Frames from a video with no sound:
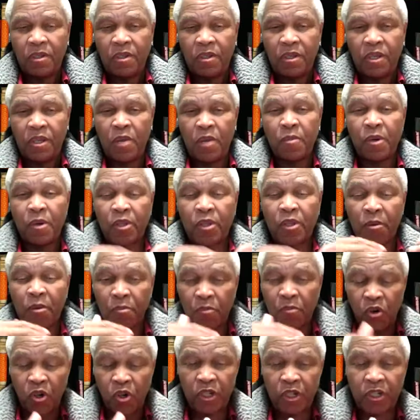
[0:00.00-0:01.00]
He must
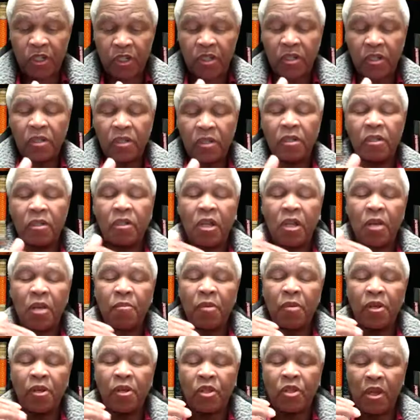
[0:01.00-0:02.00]
embody
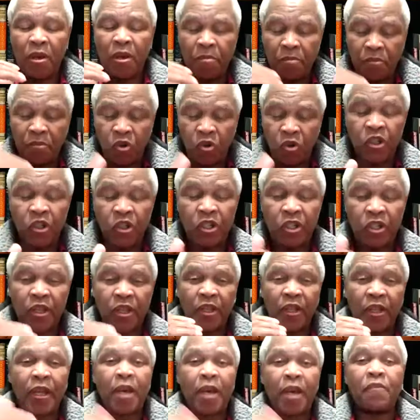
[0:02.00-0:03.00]

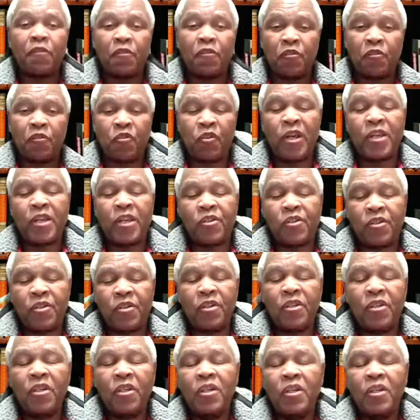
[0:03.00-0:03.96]
the life of Christ,